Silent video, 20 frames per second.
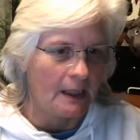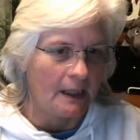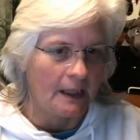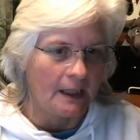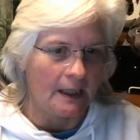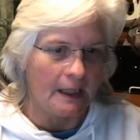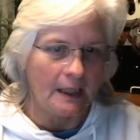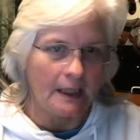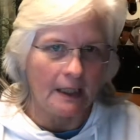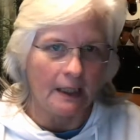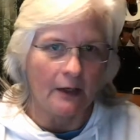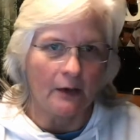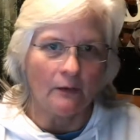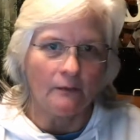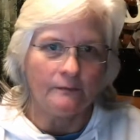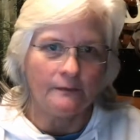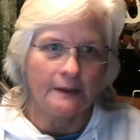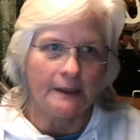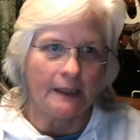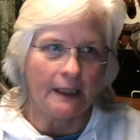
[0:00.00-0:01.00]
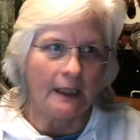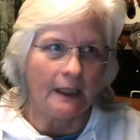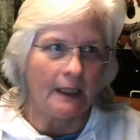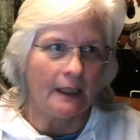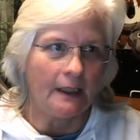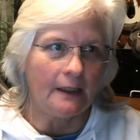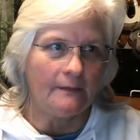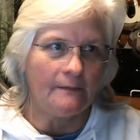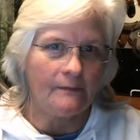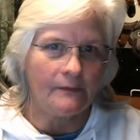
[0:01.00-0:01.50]
Anyhow,
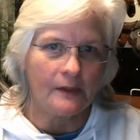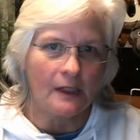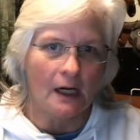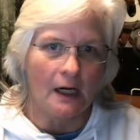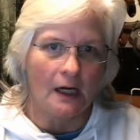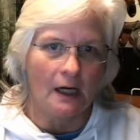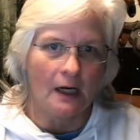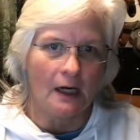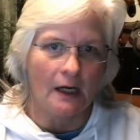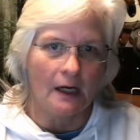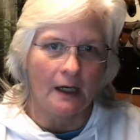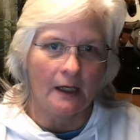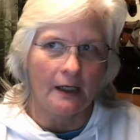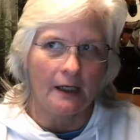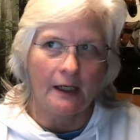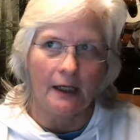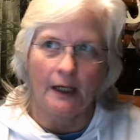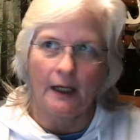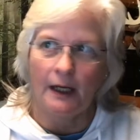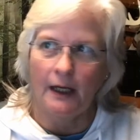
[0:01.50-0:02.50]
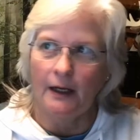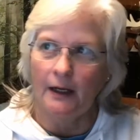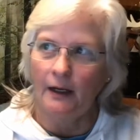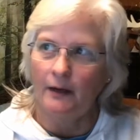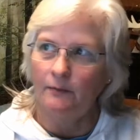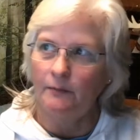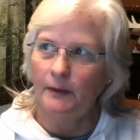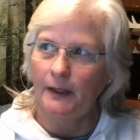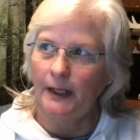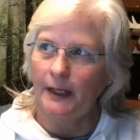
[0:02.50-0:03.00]
today I
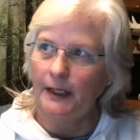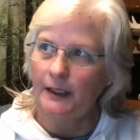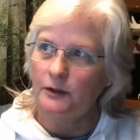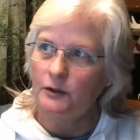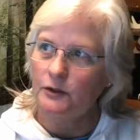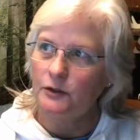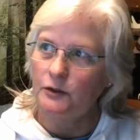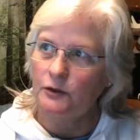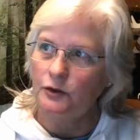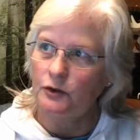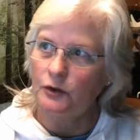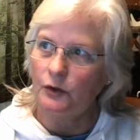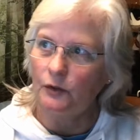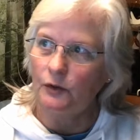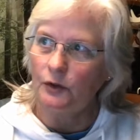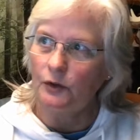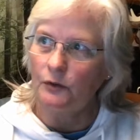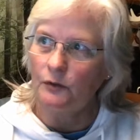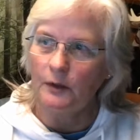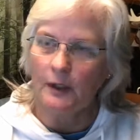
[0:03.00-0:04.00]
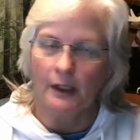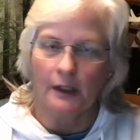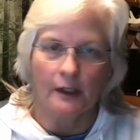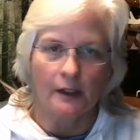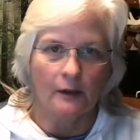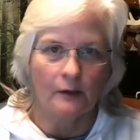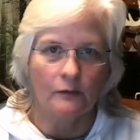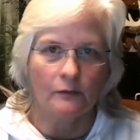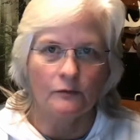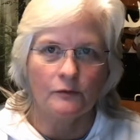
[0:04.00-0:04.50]
have plans to show you
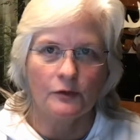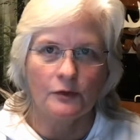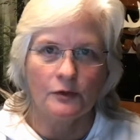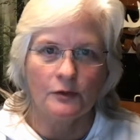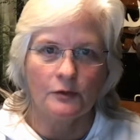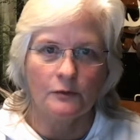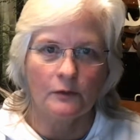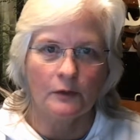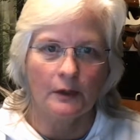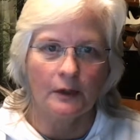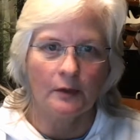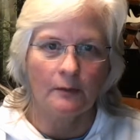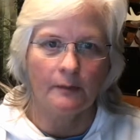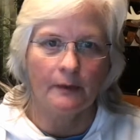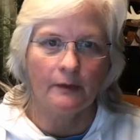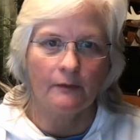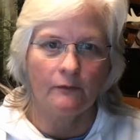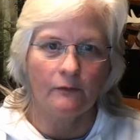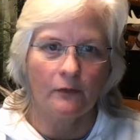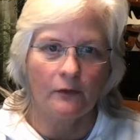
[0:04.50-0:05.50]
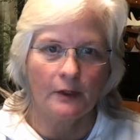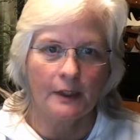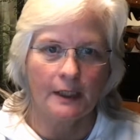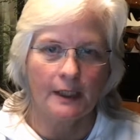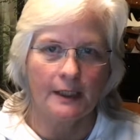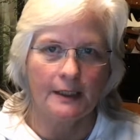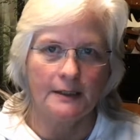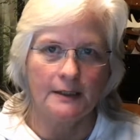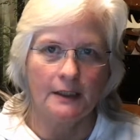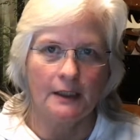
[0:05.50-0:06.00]
how to do a little bit of
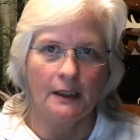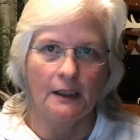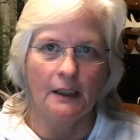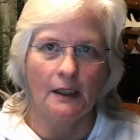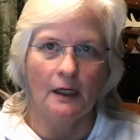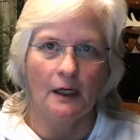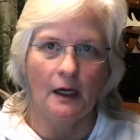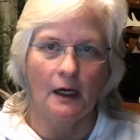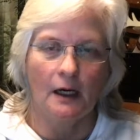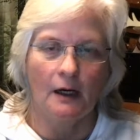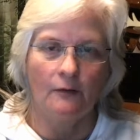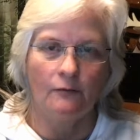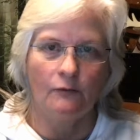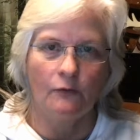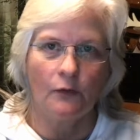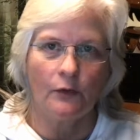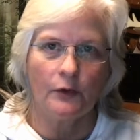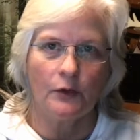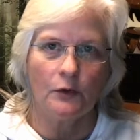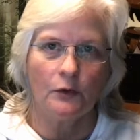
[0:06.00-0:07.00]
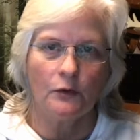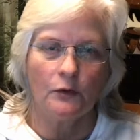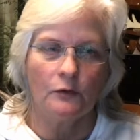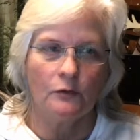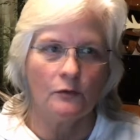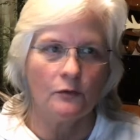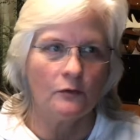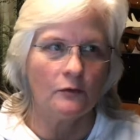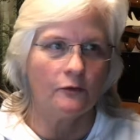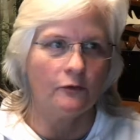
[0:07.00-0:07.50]
organizing for your
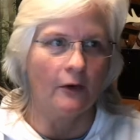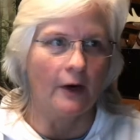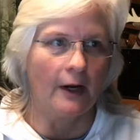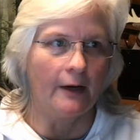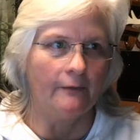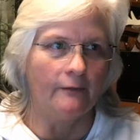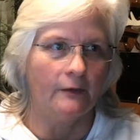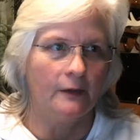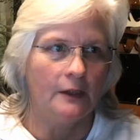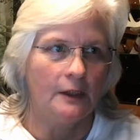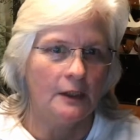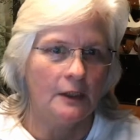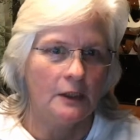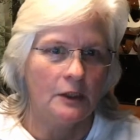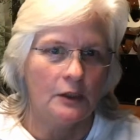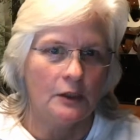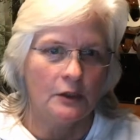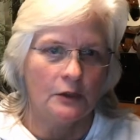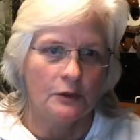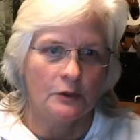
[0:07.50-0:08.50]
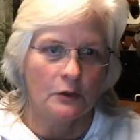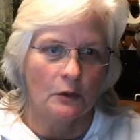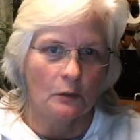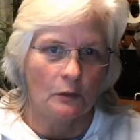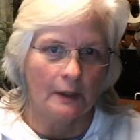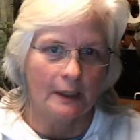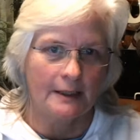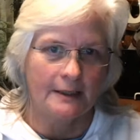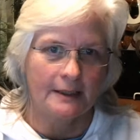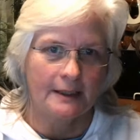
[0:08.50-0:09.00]
Google Drive. So
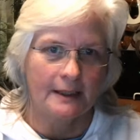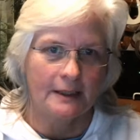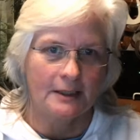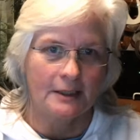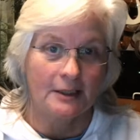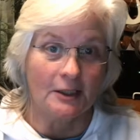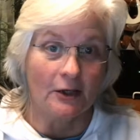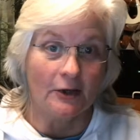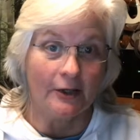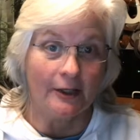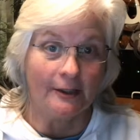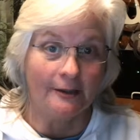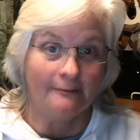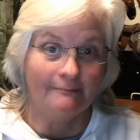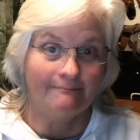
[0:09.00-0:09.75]
let's get started.